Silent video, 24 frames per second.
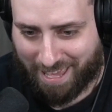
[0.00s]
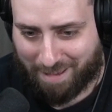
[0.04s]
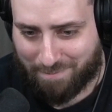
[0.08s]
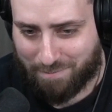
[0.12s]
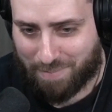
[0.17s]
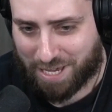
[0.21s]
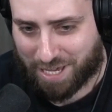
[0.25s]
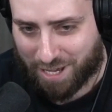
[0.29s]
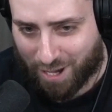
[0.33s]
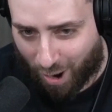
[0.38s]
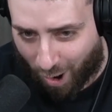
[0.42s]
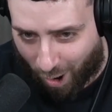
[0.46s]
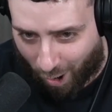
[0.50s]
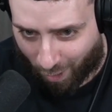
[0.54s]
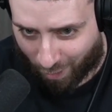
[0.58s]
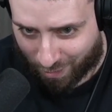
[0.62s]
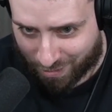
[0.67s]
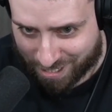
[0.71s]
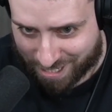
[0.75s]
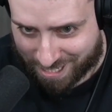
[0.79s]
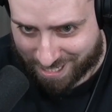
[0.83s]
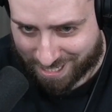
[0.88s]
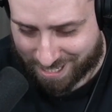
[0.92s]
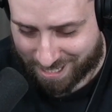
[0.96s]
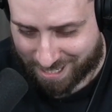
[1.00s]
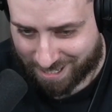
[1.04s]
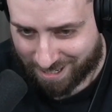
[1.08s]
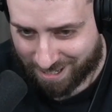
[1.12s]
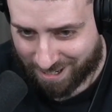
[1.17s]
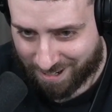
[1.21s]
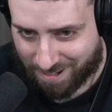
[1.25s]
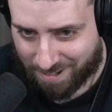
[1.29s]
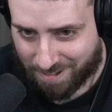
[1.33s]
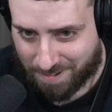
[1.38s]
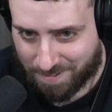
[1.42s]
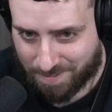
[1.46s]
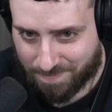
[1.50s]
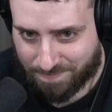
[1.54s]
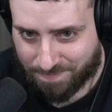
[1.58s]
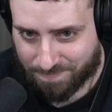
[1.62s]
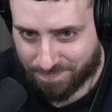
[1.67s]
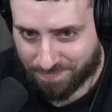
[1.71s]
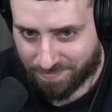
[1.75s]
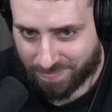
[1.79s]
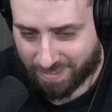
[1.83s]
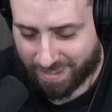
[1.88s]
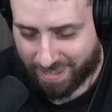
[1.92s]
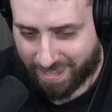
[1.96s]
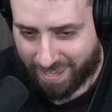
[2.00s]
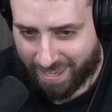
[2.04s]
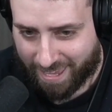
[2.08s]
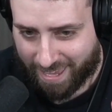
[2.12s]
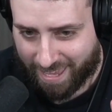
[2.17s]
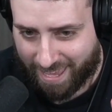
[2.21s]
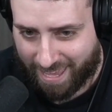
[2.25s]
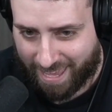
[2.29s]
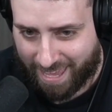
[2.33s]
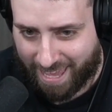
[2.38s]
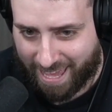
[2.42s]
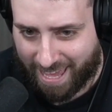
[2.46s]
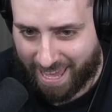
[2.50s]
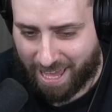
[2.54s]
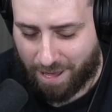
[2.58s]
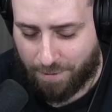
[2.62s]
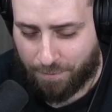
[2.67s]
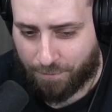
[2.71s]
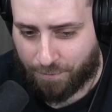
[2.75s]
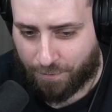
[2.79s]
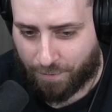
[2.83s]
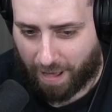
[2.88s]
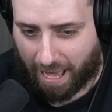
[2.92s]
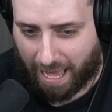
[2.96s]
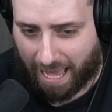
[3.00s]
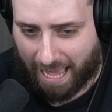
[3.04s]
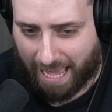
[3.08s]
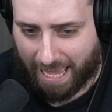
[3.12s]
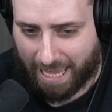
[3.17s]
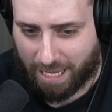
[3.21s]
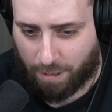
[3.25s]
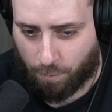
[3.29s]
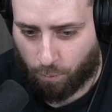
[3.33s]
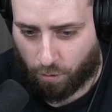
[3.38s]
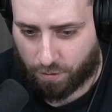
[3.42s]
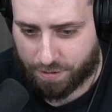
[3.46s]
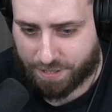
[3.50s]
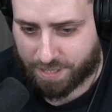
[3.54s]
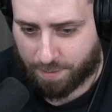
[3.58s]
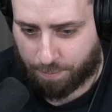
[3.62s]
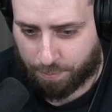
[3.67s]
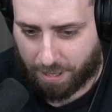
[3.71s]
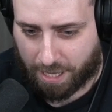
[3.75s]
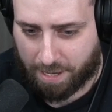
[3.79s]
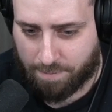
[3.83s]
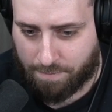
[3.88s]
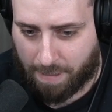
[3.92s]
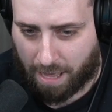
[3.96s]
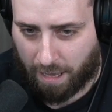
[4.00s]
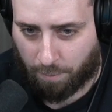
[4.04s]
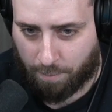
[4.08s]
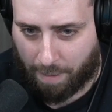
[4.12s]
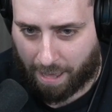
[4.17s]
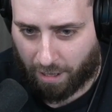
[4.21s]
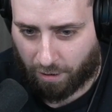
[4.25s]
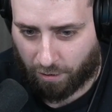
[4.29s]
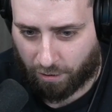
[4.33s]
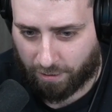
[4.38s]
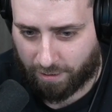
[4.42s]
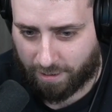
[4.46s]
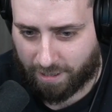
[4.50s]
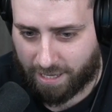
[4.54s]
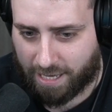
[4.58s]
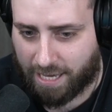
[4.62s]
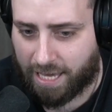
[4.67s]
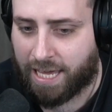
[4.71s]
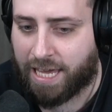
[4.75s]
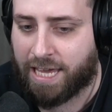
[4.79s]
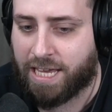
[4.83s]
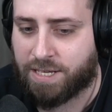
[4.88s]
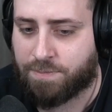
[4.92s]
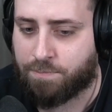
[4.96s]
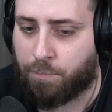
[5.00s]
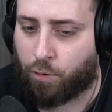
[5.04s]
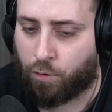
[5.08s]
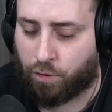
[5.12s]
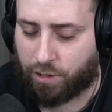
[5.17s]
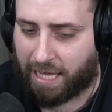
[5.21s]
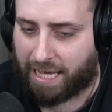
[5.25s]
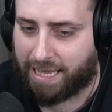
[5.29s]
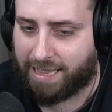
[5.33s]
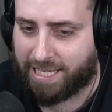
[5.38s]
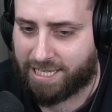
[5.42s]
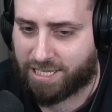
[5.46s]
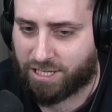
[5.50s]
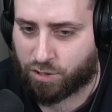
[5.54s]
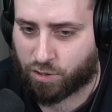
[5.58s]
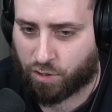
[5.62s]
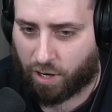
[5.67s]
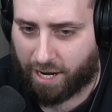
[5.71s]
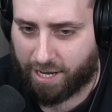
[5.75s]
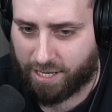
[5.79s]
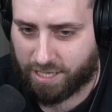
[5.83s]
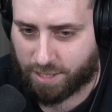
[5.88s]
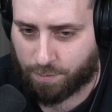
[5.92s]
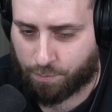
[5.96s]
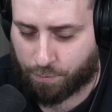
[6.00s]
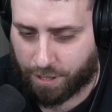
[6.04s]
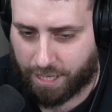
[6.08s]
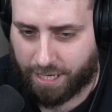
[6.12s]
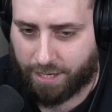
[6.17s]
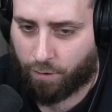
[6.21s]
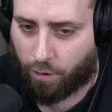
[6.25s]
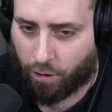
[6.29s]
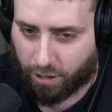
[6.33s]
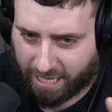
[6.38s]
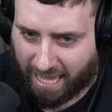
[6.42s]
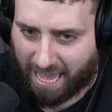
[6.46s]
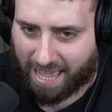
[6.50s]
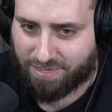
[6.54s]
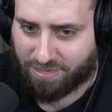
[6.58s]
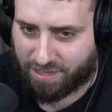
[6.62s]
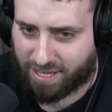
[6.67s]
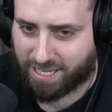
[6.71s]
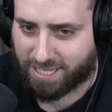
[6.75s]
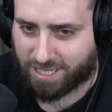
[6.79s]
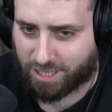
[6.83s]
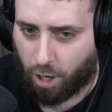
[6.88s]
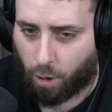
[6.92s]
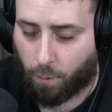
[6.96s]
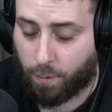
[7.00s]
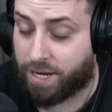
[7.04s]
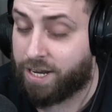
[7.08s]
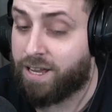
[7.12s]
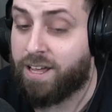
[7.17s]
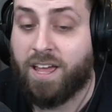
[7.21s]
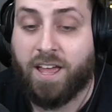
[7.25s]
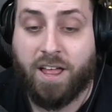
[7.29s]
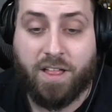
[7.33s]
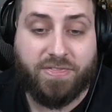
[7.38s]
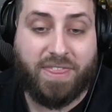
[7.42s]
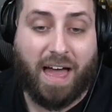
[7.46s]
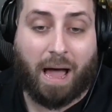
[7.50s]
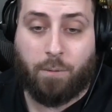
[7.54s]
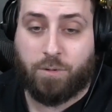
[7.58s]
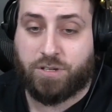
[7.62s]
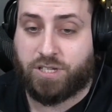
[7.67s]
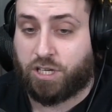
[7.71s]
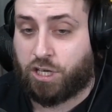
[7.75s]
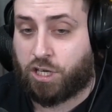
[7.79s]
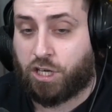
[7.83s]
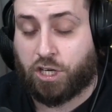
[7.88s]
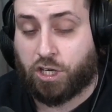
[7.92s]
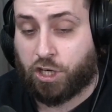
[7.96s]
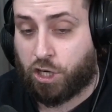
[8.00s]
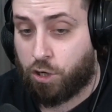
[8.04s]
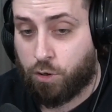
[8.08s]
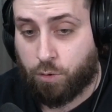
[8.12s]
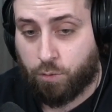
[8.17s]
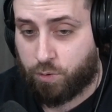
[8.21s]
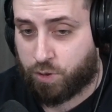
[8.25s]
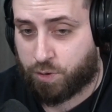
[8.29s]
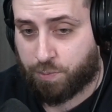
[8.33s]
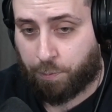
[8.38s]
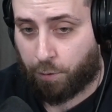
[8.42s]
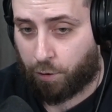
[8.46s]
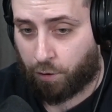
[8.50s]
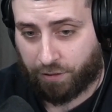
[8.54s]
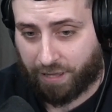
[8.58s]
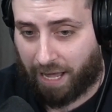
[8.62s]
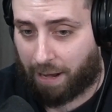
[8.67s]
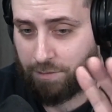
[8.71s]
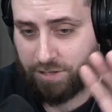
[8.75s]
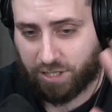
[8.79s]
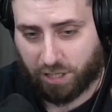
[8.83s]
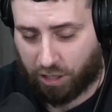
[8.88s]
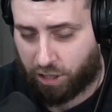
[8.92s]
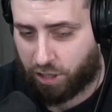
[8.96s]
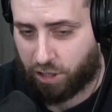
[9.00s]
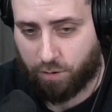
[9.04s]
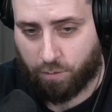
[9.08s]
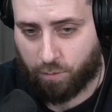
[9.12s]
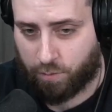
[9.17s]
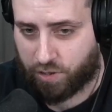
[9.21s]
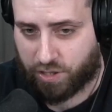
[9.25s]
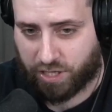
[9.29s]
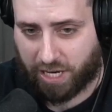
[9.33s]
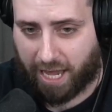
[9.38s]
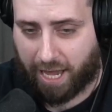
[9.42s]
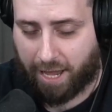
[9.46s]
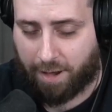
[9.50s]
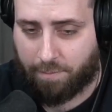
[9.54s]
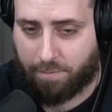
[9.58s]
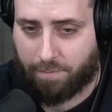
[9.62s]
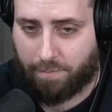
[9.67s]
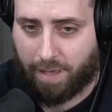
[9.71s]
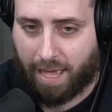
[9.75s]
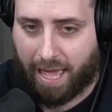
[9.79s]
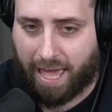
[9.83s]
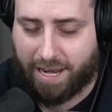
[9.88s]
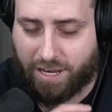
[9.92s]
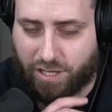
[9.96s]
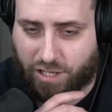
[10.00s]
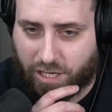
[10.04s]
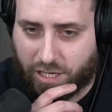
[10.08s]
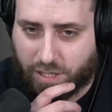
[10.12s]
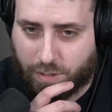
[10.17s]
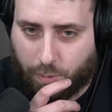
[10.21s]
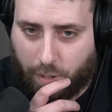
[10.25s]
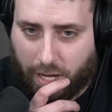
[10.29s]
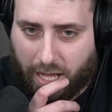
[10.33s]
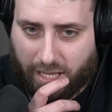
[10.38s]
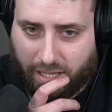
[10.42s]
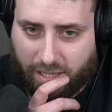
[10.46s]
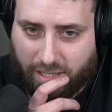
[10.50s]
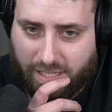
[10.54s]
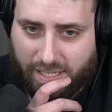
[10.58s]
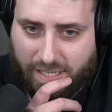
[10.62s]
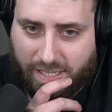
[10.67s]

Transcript: Because if I was to play Melmetal, he's more likely to try and Sabrina or get things going. That was a huge pull. That was a huge energy as well.